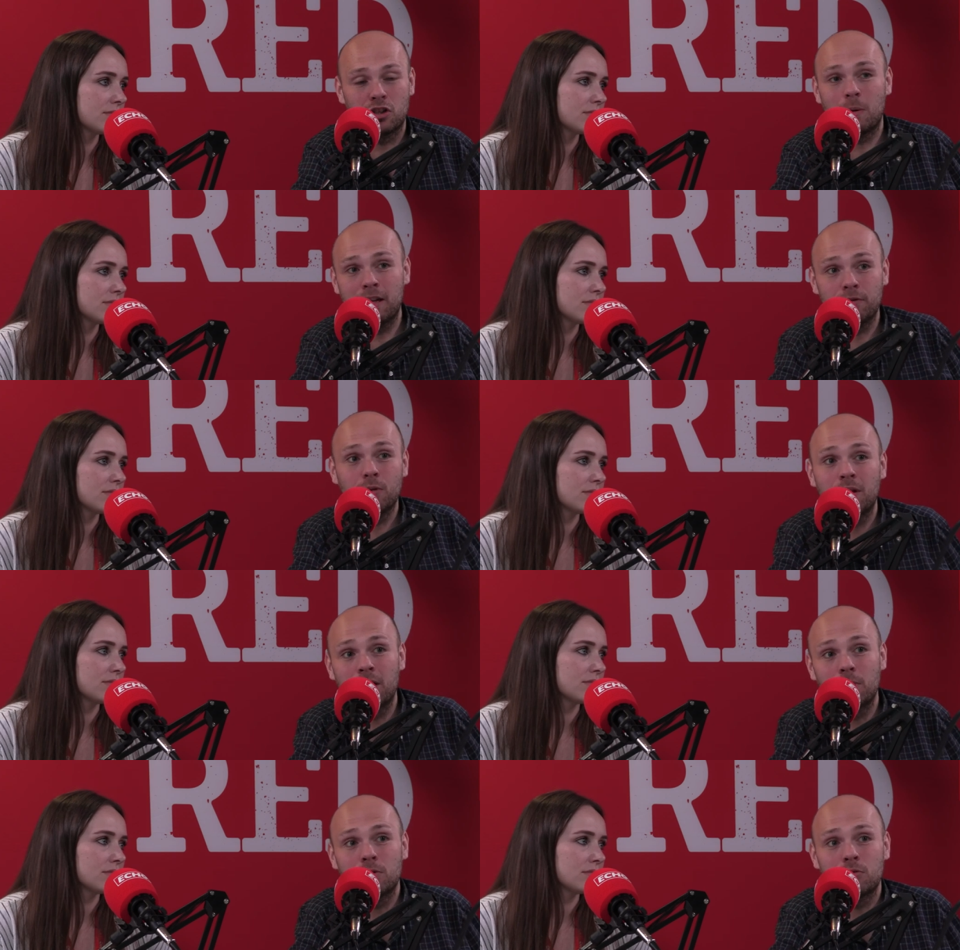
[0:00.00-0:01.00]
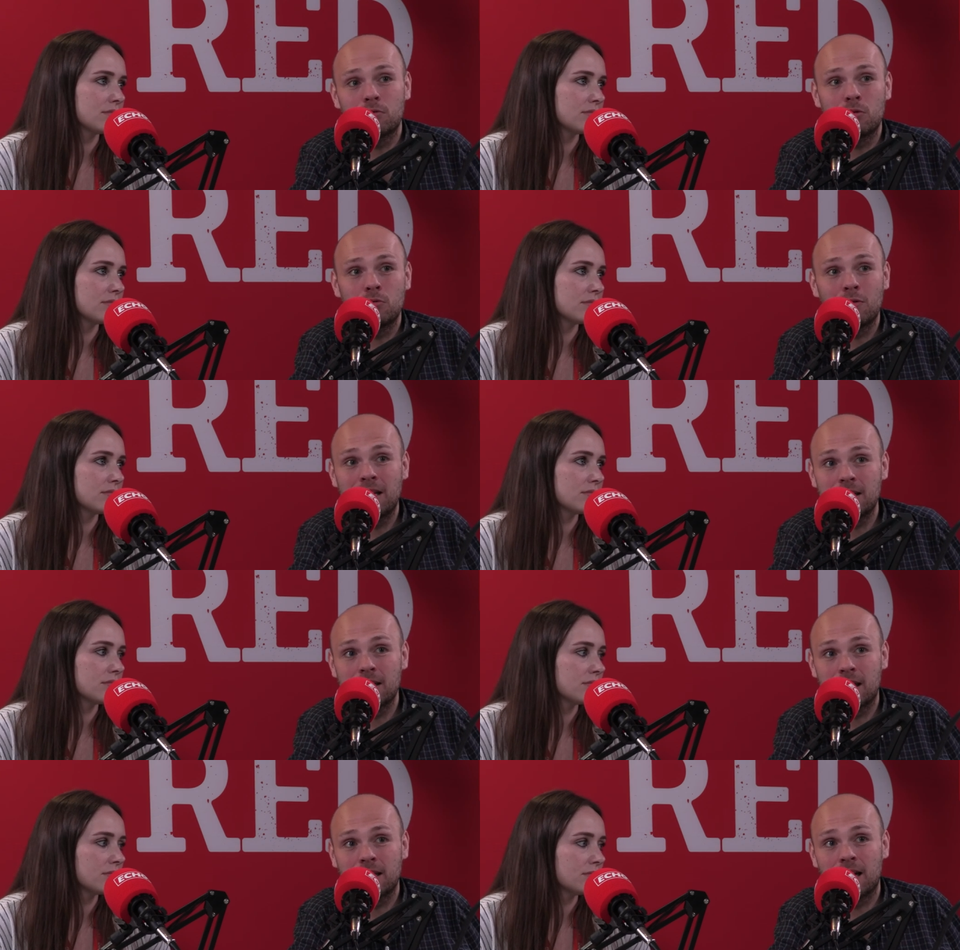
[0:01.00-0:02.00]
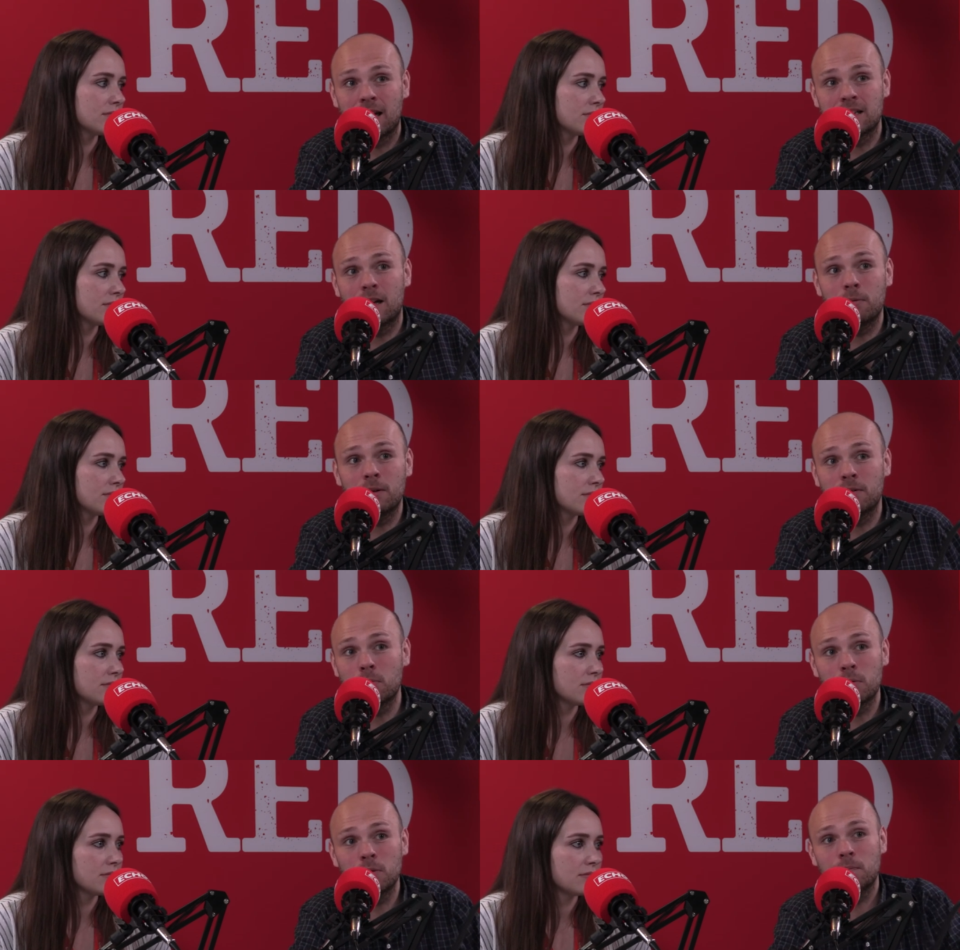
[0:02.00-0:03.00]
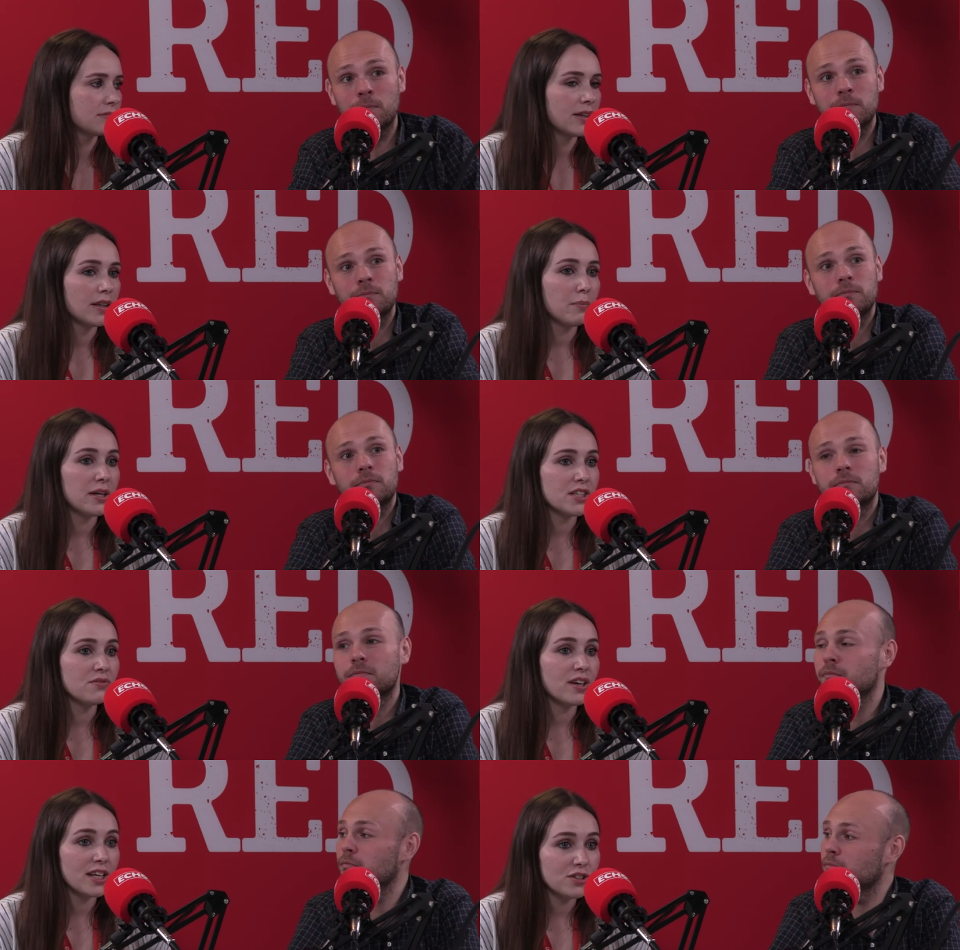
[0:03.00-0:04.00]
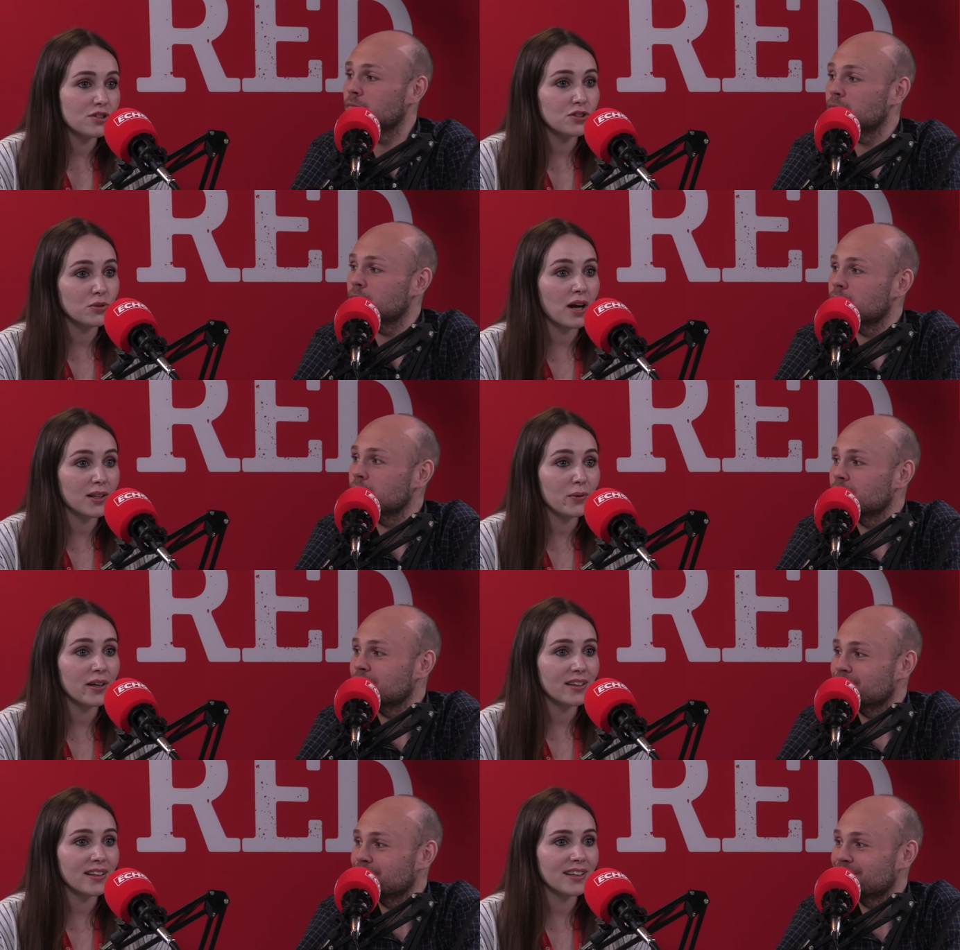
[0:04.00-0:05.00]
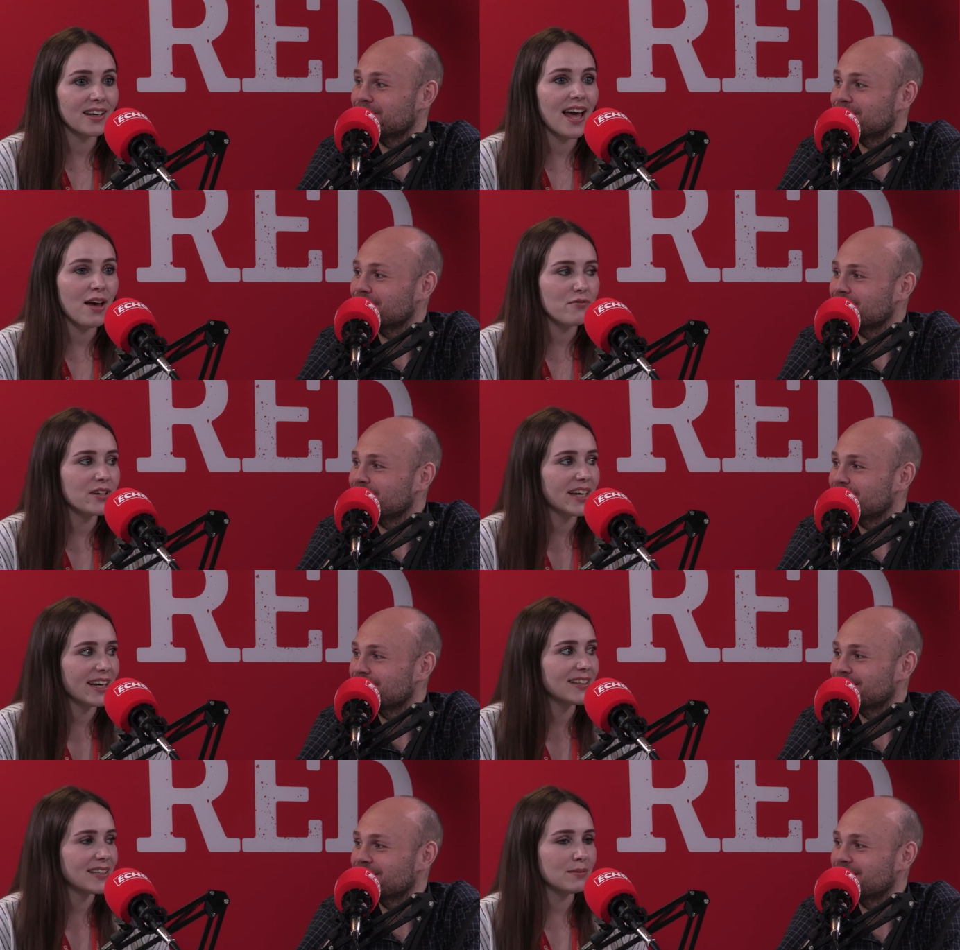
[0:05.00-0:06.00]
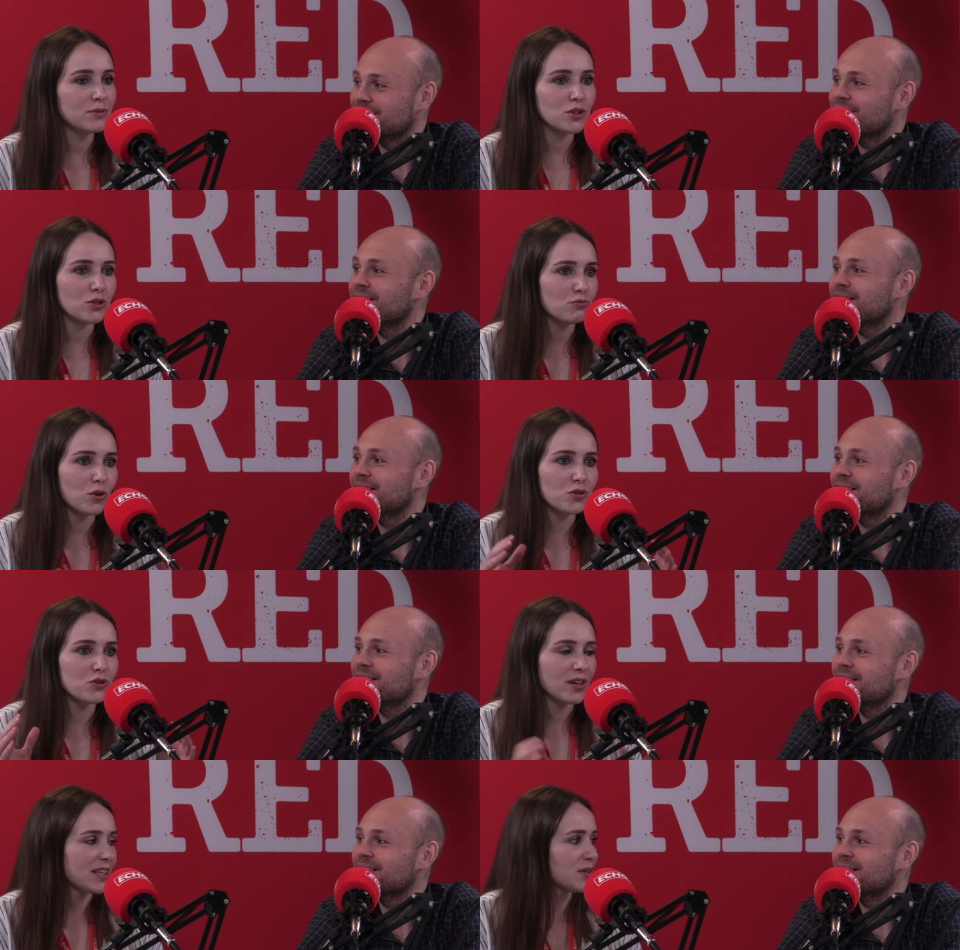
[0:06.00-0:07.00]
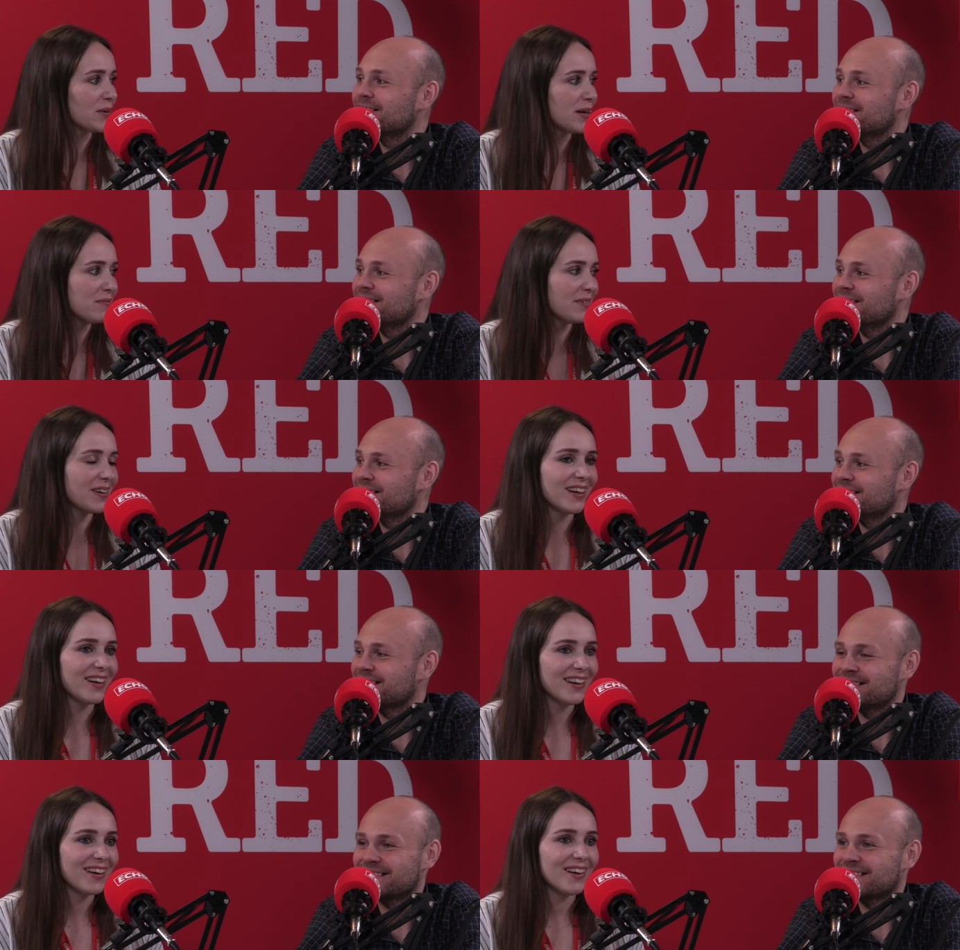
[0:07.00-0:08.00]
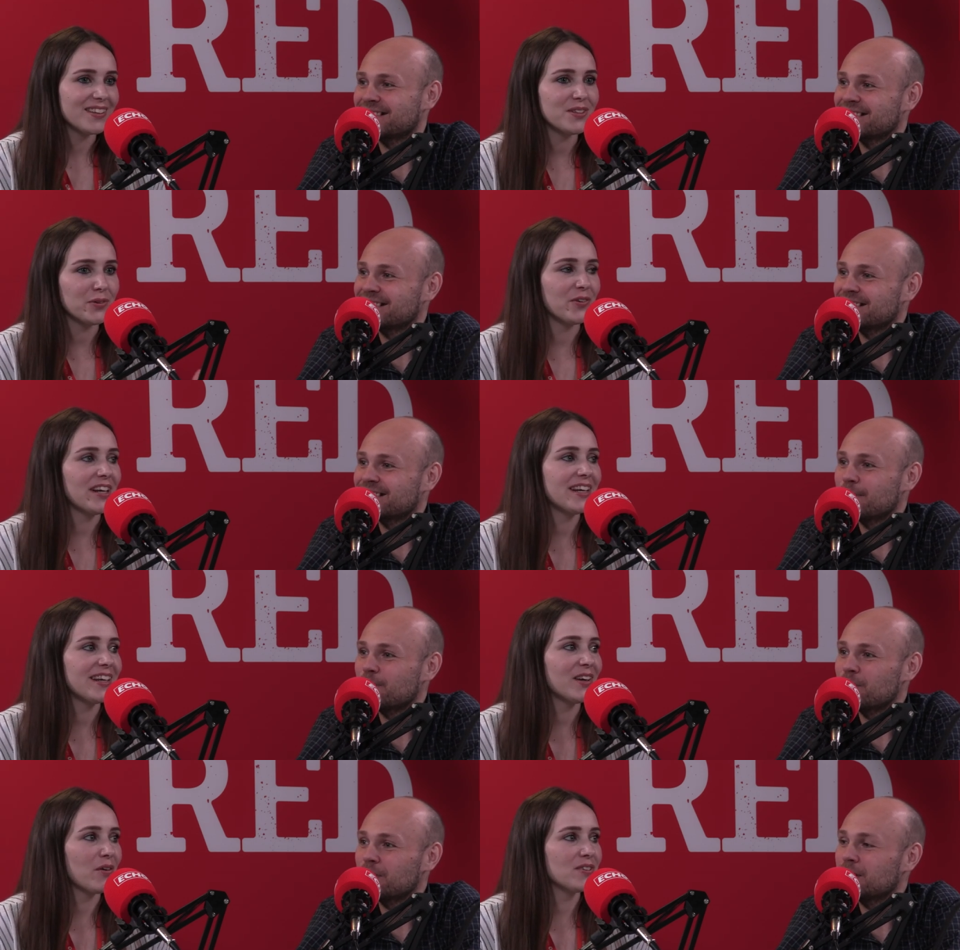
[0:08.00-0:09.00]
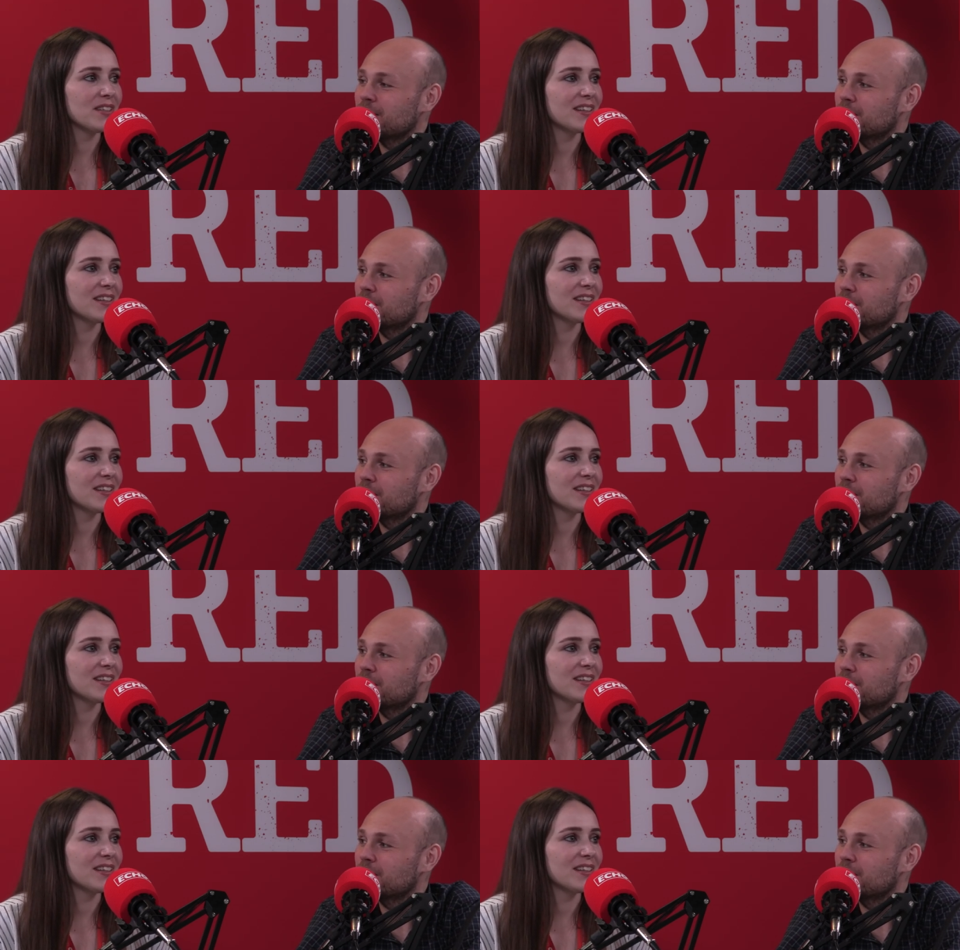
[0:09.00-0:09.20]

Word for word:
Speaker 1: twenty-four-year-old who's, who's ready to take the next step at Liverpool. And
Speaker 2: the pitch invasion, just to add quickly, every kid seemed to just run straight to him, to Origi. And obviously,